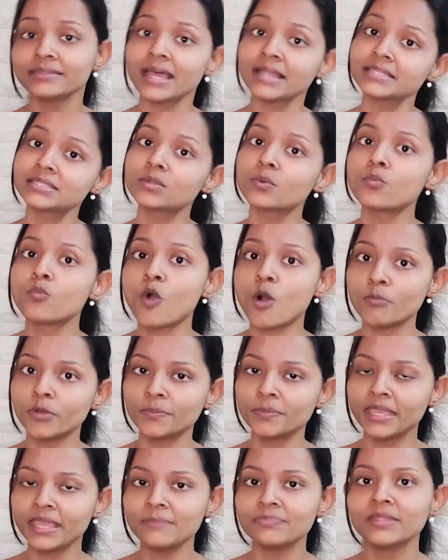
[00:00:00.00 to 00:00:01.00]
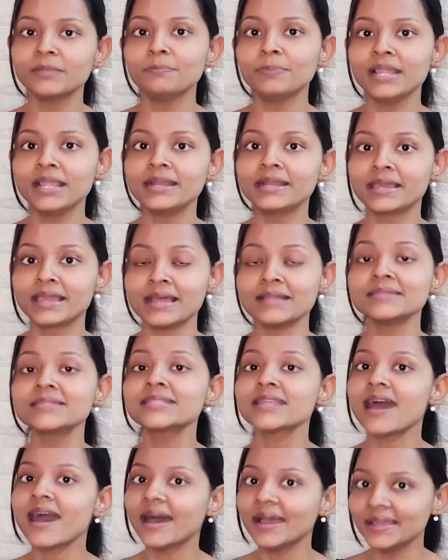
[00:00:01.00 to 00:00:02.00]
and that's the warm-up game they played
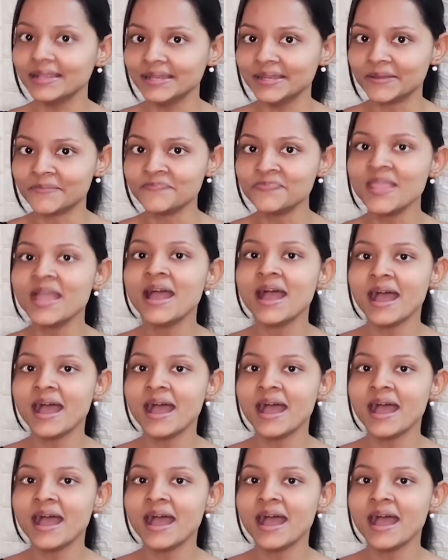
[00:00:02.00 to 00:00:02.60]
against Ireland.